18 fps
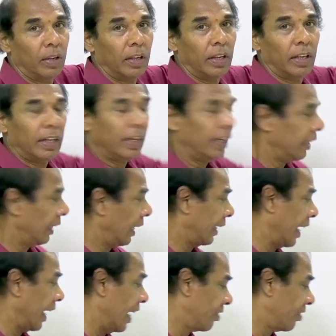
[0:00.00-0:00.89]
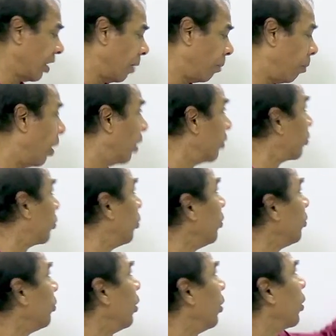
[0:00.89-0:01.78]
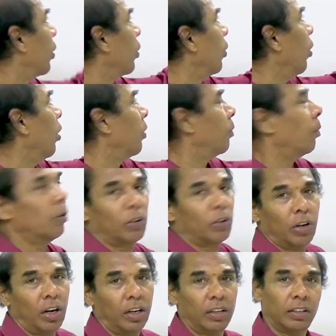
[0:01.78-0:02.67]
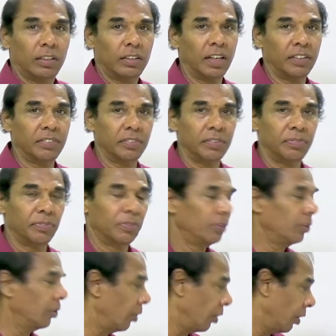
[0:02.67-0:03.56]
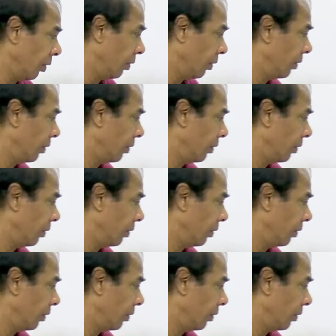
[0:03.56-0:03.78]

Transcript: In the case of positives, don't put not. That's it. No doubt.